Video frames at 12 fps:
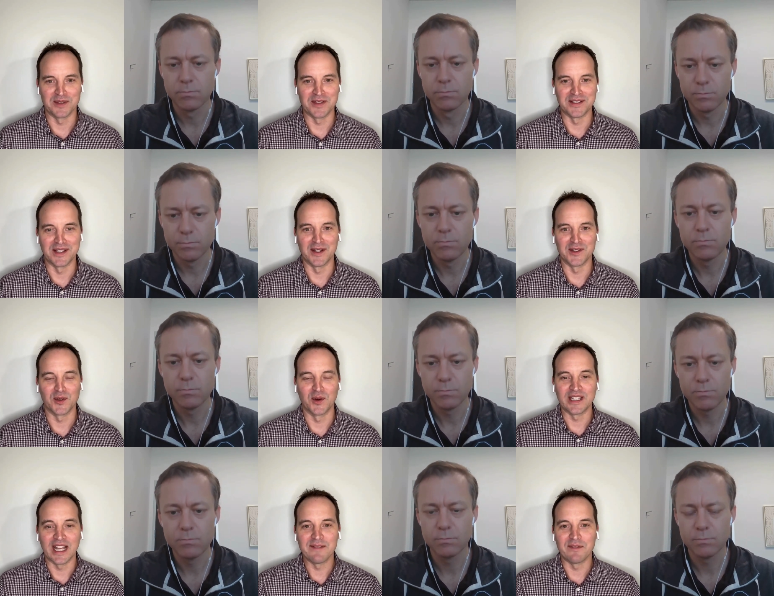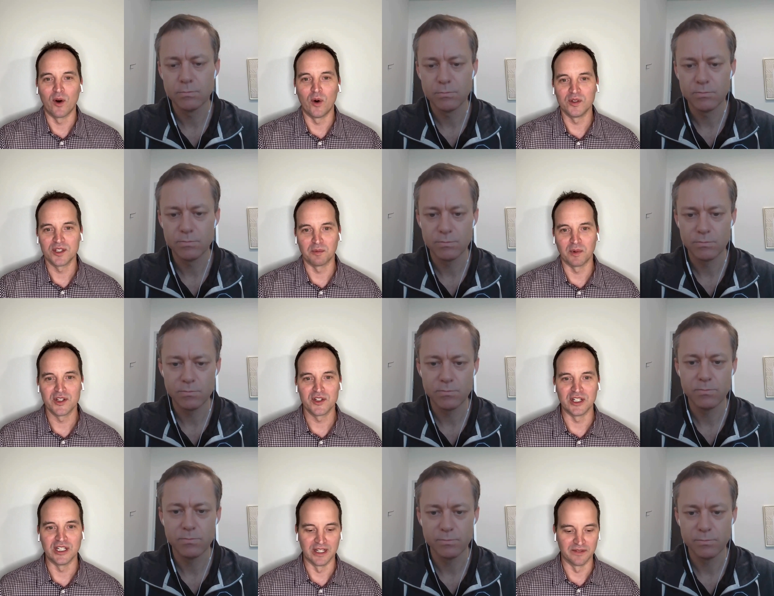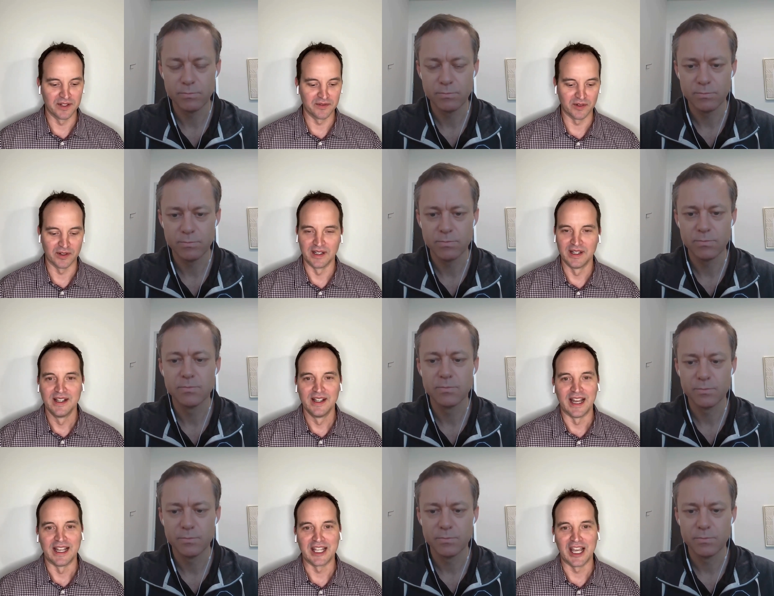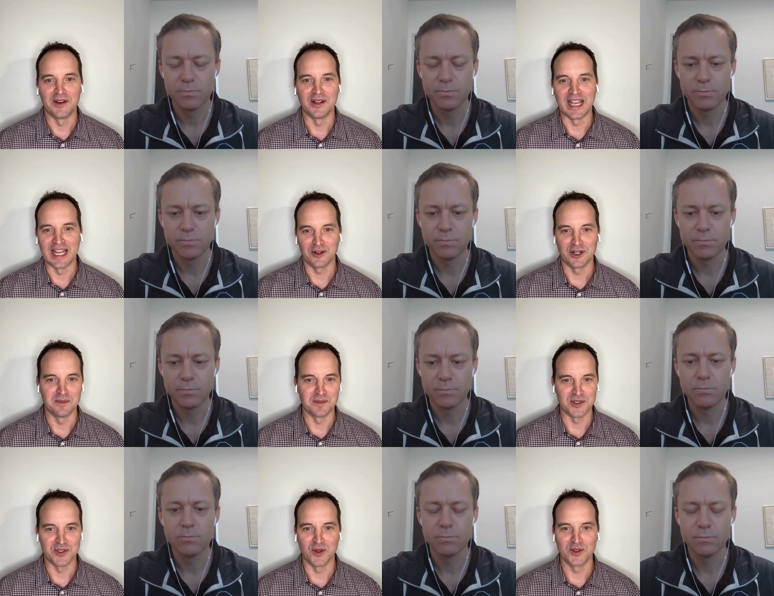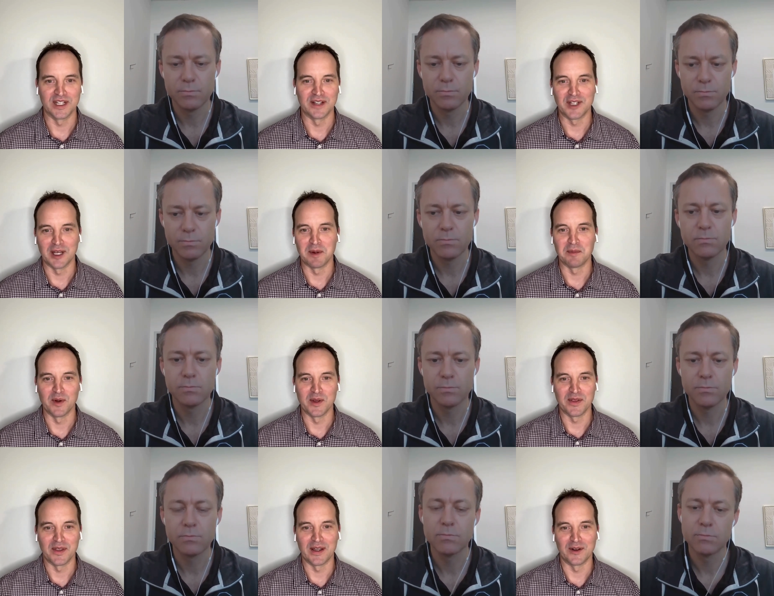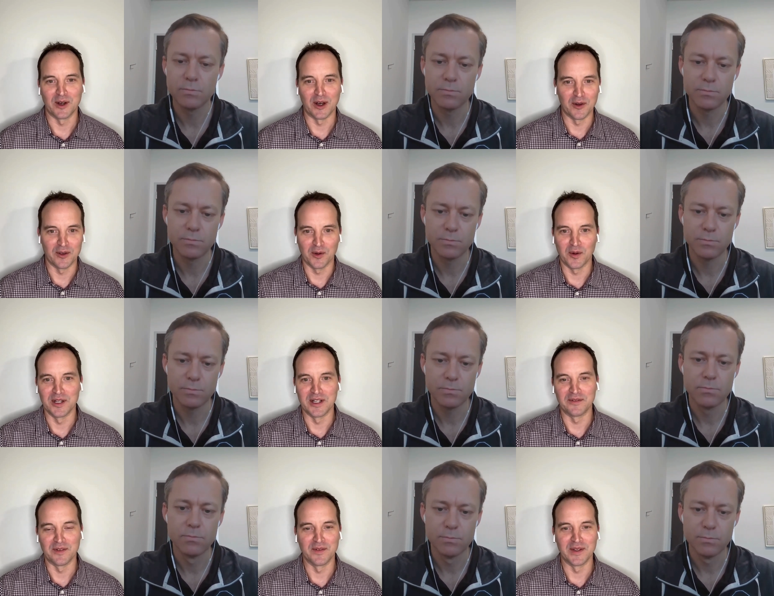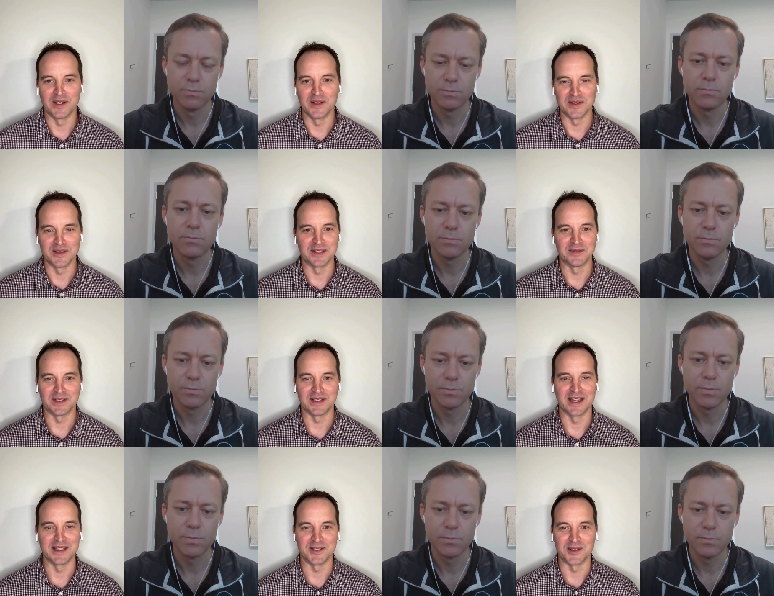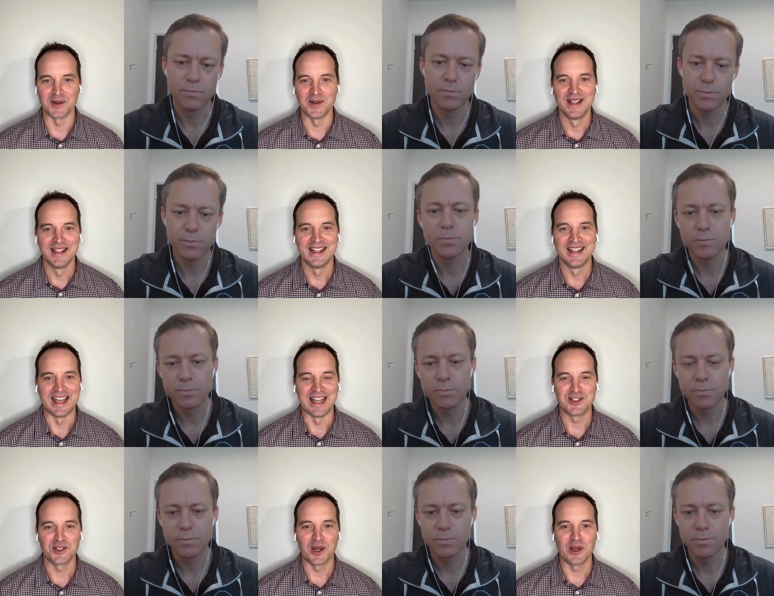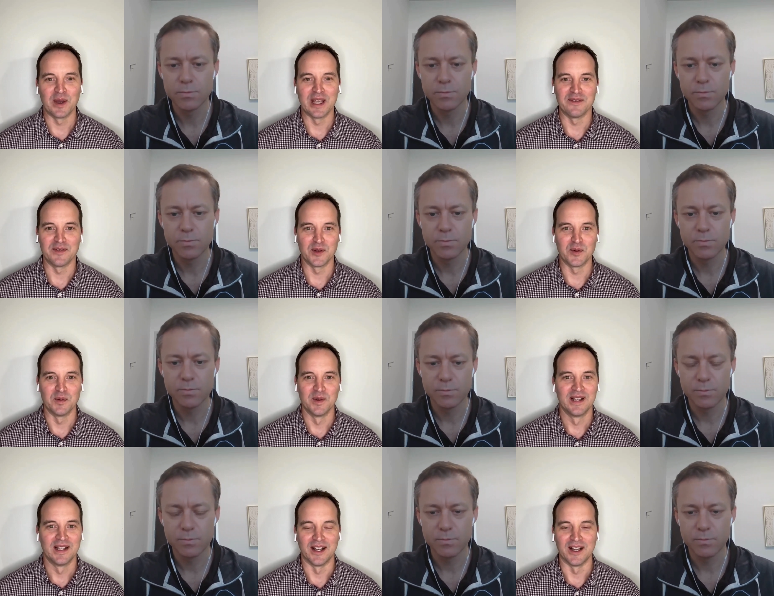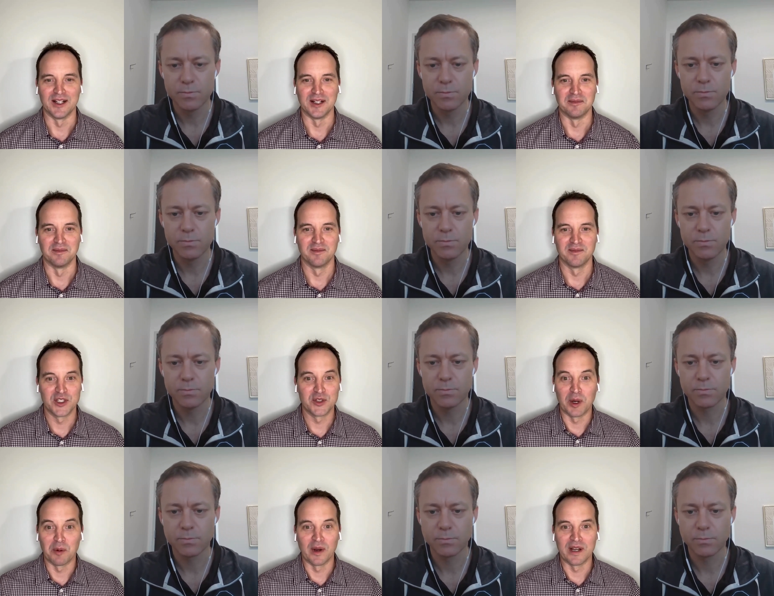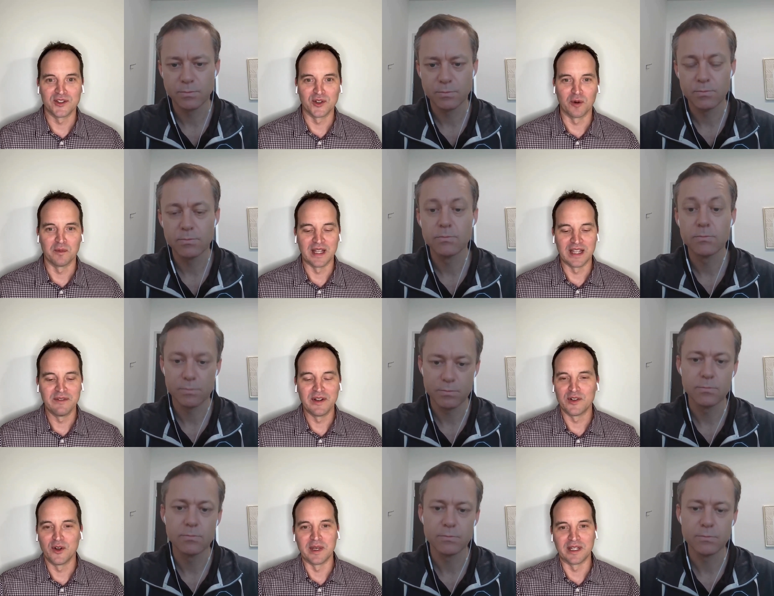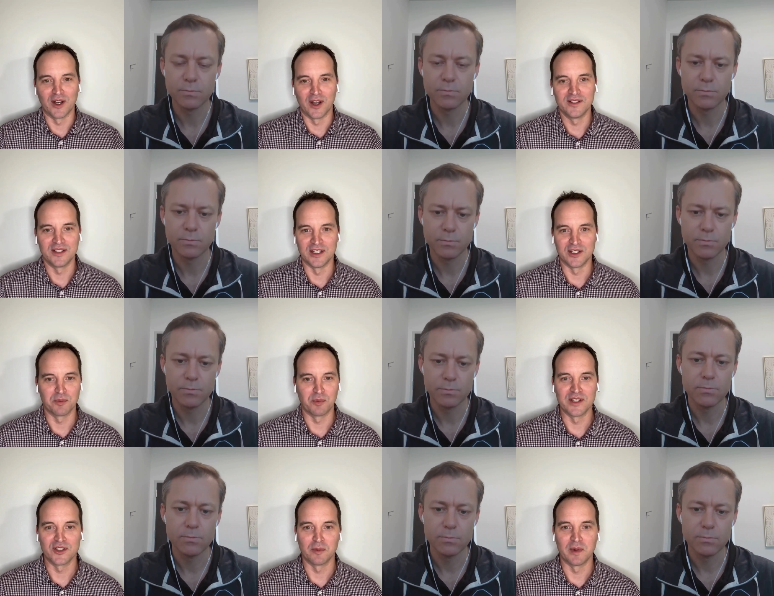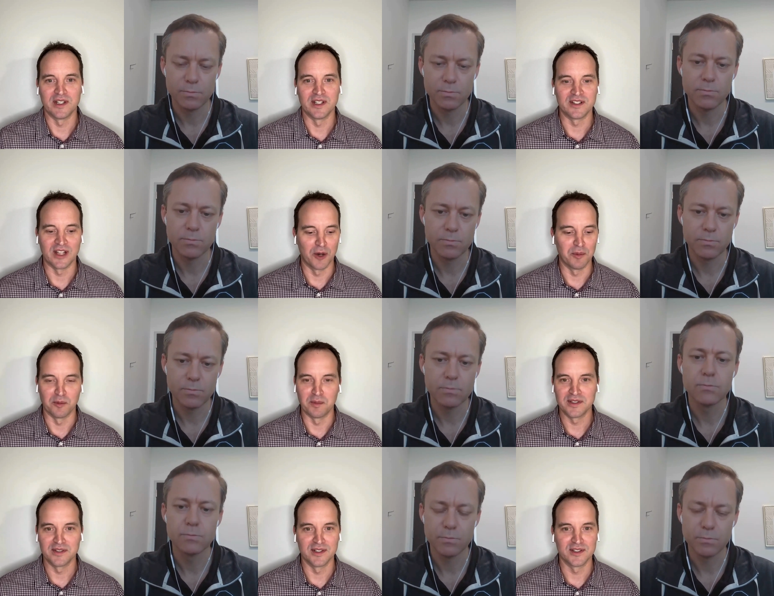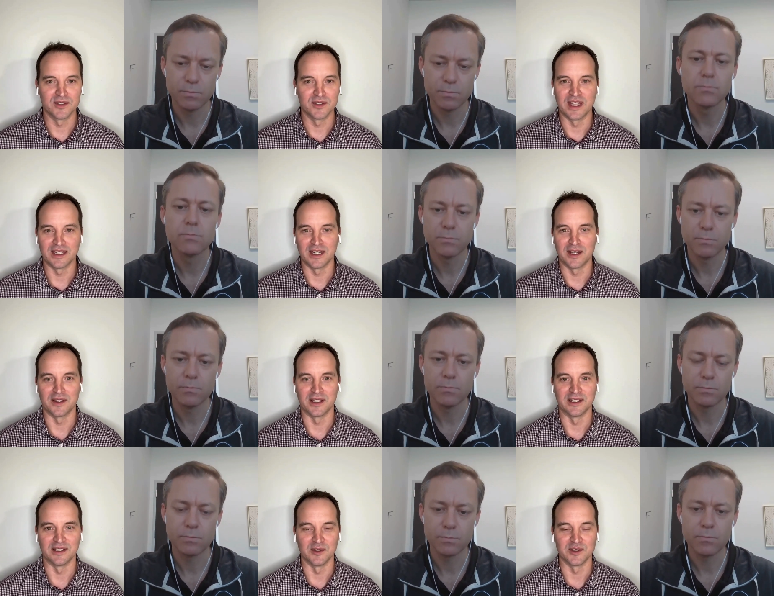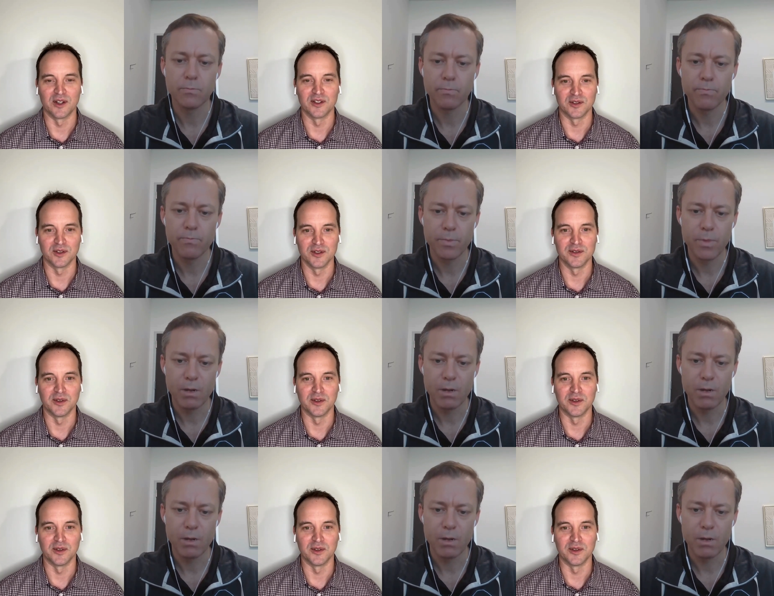Speaker 1: should write that down. So like, I have a whole spreadsheet of different accounting acronyms and jokes that I've come up with that I'll, I'll throw in different videos and stuff like that. So it's a good way if you uh, just want to brainstorm, even if you don't make content, just brainstorm ideas to help your business. That kind of thing is also